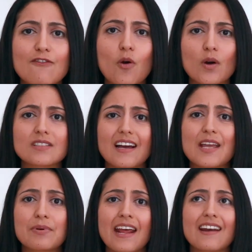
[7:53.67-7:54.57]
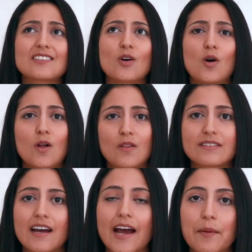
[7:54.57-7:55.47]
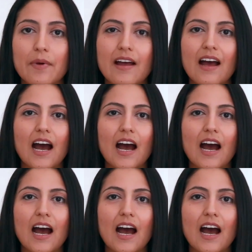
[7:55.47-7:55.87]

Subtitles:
Of course, I eat bananas all the time.